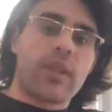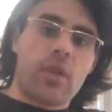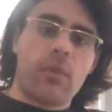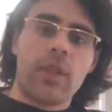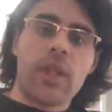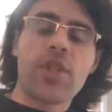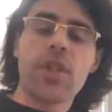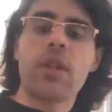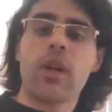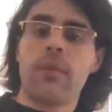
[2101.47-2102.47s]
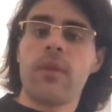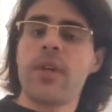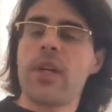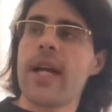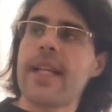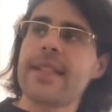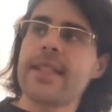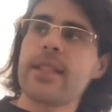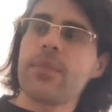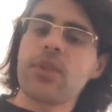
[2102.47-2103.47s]
accumulation, however, a
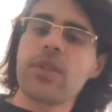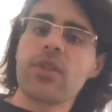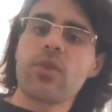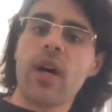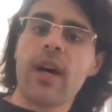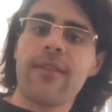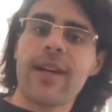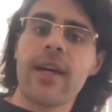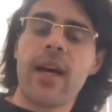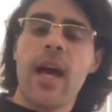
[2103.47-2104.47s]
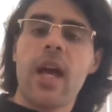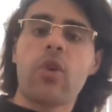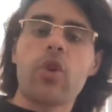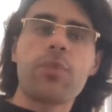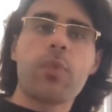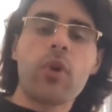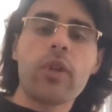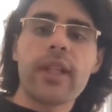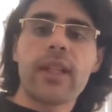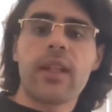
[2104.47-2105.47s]
system needs to have a
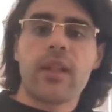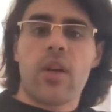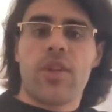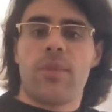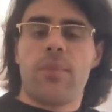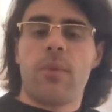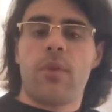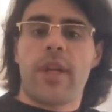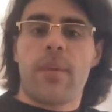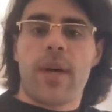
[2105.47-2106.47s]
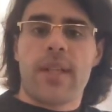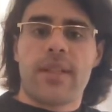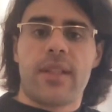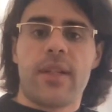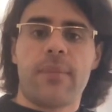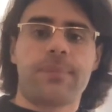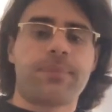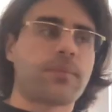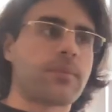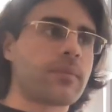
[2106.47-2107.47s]
correspondingly larger memory capacity.
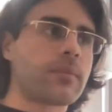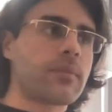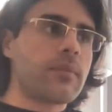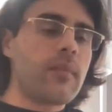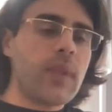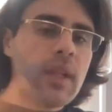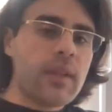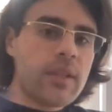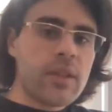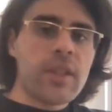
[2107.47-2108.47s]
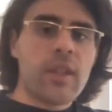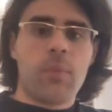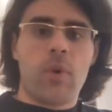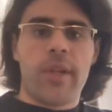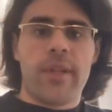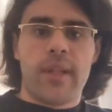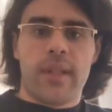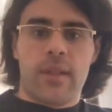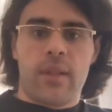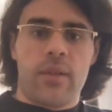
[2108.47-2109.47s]
There is little point
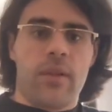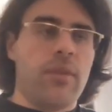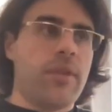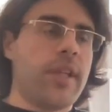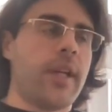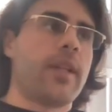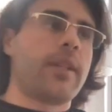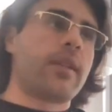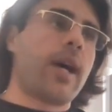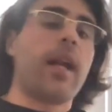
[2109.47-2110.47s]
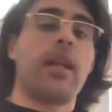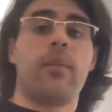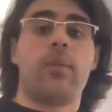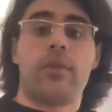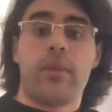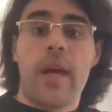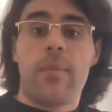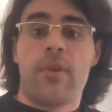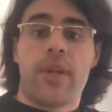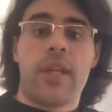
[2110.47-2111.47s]
in reading an entire
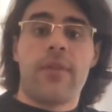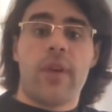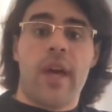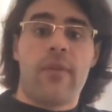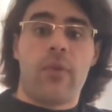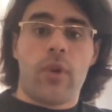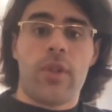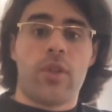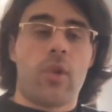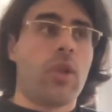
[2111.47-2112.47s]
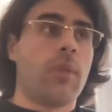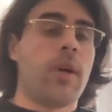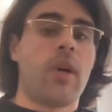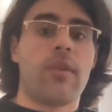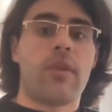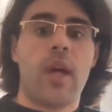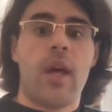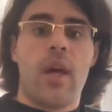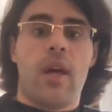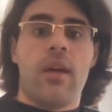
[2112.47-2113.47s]
library if you have forgotten all about
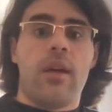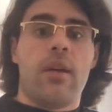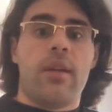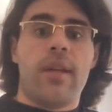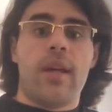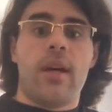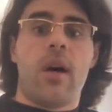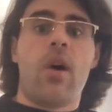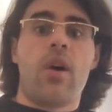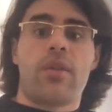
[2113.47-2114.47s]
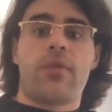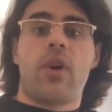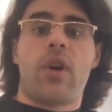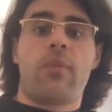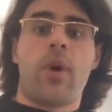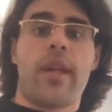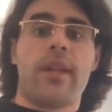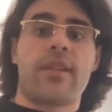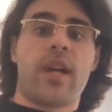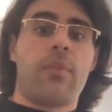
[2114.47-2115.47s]
the artwork by the
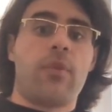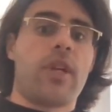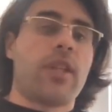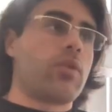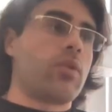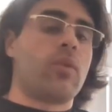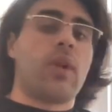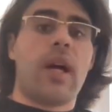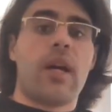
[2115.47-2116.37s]
time you get to